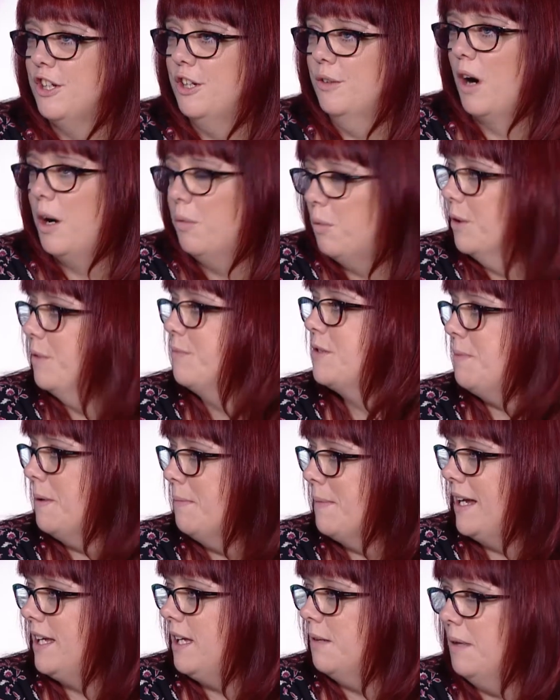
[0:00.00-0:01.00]
do. I want them to be
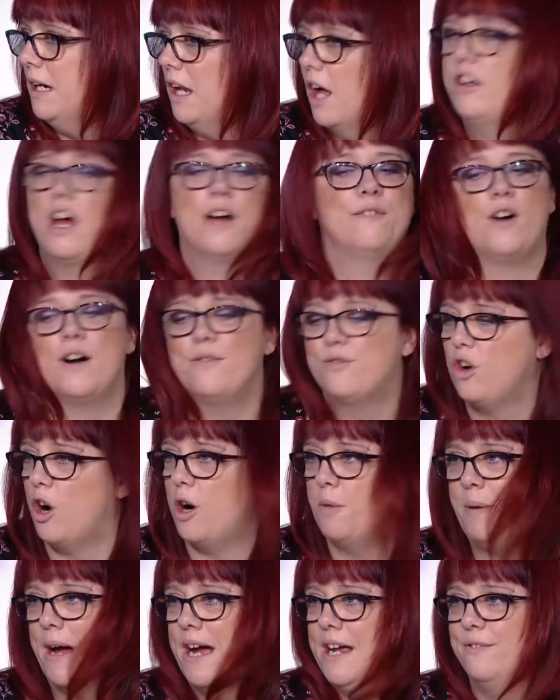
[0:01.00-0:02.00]
making me... Like, if I've
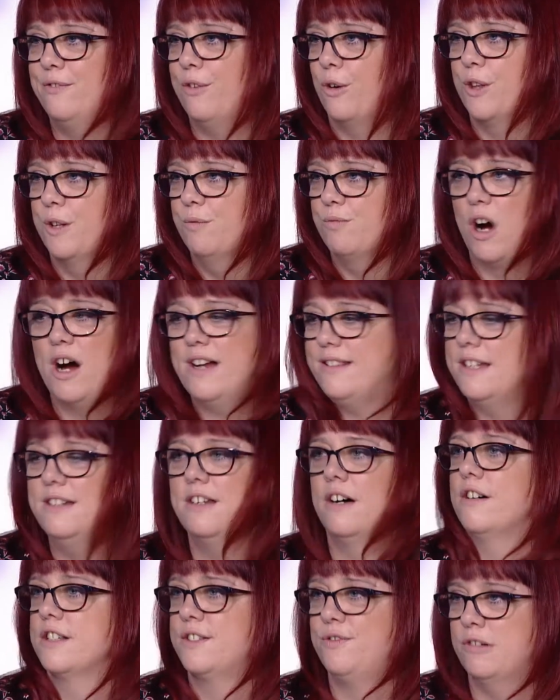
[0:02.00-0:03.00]
got to pay for them, right? I
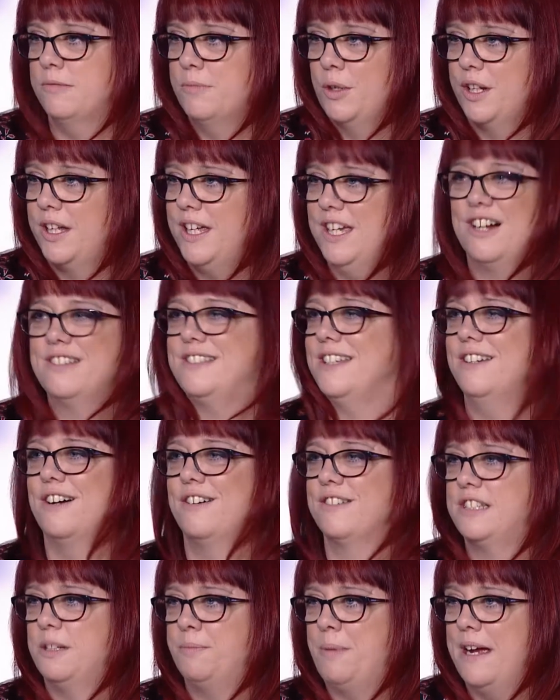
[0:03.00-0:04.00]
didn't ask for a monarchy. I didn't
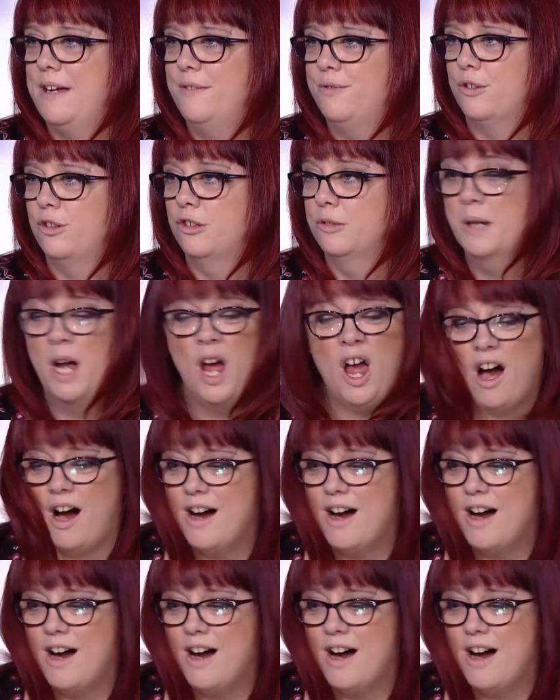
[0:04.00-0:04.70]
ask to pay for them.